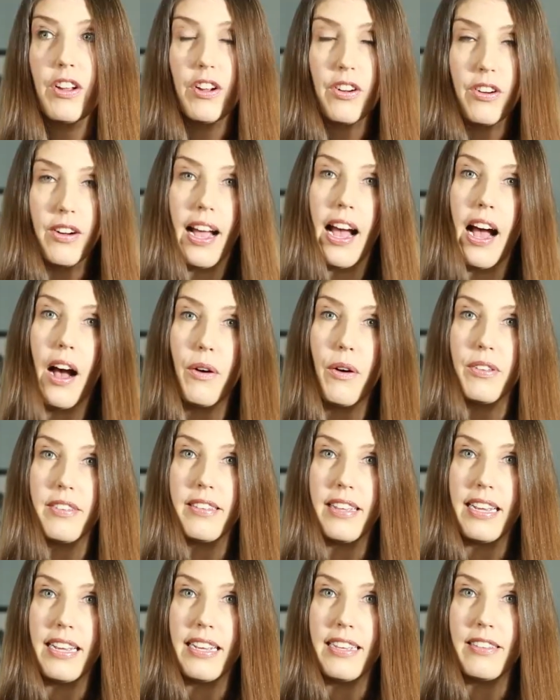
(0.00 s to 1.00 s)
your house
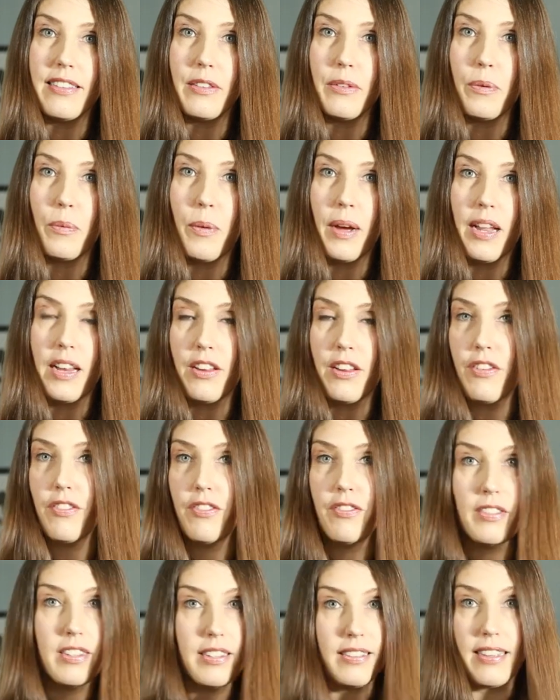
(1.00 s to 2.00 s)
is when
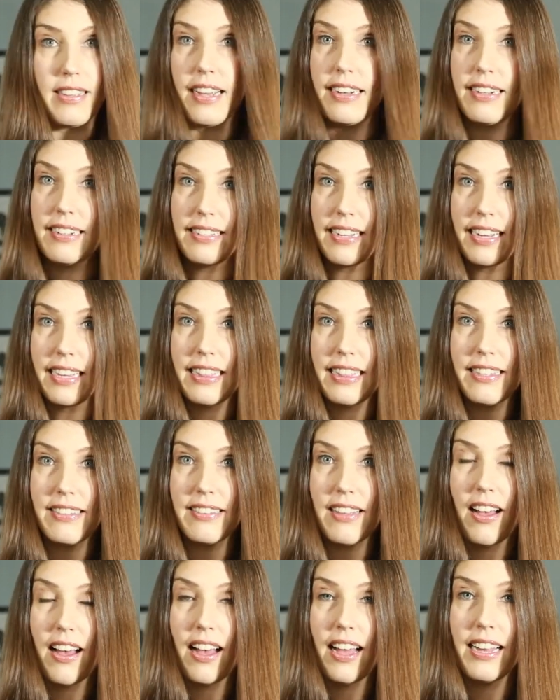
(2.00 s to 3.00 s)
you decide to take this
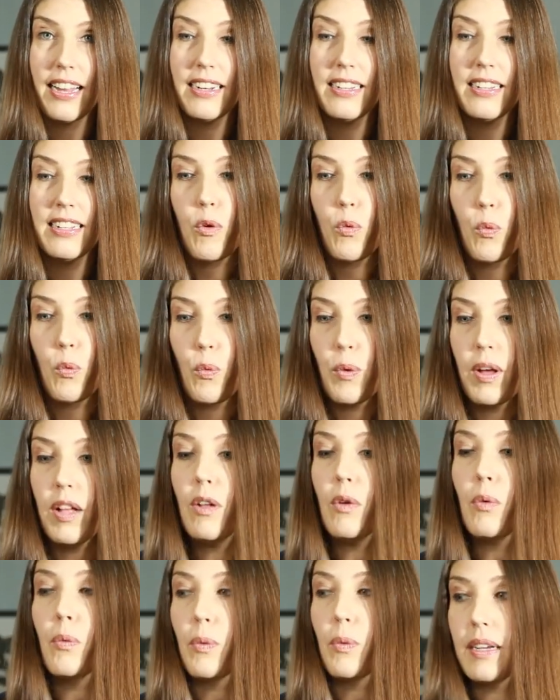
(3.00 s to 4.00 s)
on
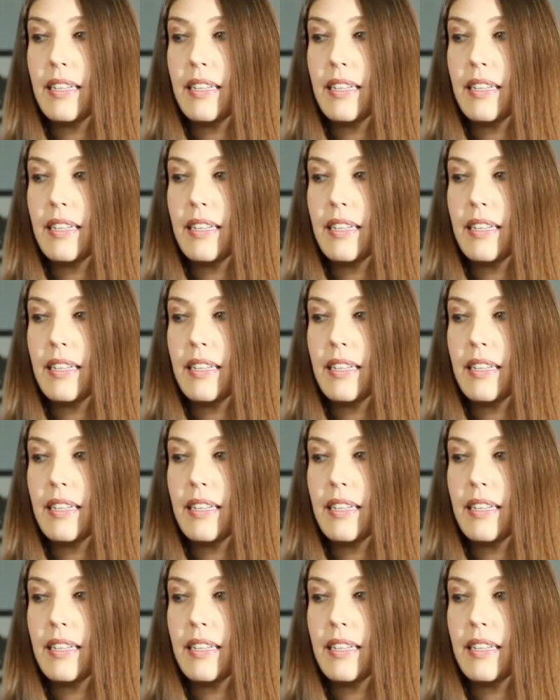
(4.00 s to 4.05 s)
will